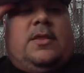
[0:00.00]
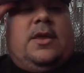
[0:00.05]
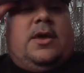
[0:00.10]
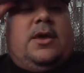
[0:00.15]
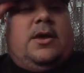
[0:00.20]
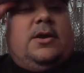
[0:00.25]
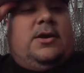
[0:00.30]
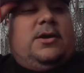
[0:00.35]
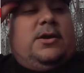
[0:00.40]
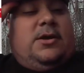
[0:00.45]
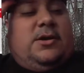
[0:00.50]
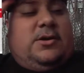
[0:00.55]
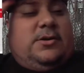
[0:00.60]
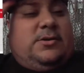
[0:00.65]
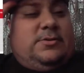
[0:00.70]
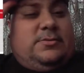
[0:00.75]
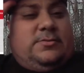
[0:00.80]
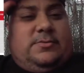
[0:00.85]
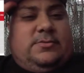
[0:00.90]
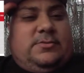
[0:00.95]
And
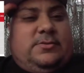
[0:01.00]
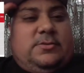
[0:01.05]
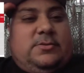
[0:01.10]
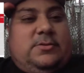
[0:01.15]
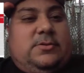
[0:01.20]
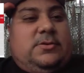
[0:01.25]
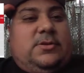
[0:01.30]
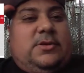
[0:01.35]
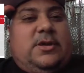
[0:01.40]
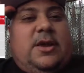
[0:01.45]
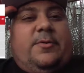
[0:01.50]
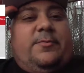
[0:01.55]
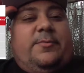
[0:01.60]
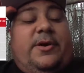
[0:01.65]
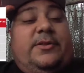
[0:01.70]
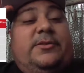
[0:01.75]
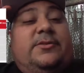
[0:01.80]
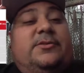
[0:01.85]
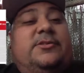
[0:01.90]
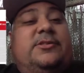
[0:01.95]
can't
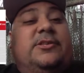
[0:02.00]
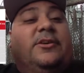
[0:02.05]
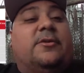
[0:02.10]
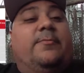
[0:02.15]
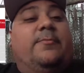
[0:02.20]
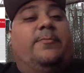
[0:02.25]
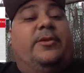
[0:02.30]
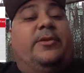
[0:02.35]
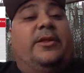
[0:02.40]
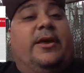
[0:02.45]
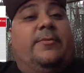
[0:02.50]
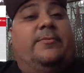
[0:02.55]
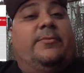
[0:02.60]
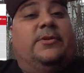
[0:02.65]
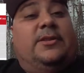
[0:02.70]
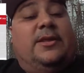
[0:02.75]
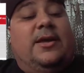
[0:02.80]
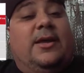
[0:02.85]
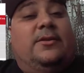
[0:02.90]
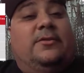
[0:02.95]
wait to see him play
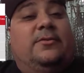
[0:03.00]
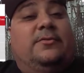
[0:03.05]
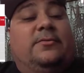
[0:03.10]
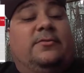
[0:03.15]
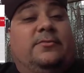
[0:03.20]
with the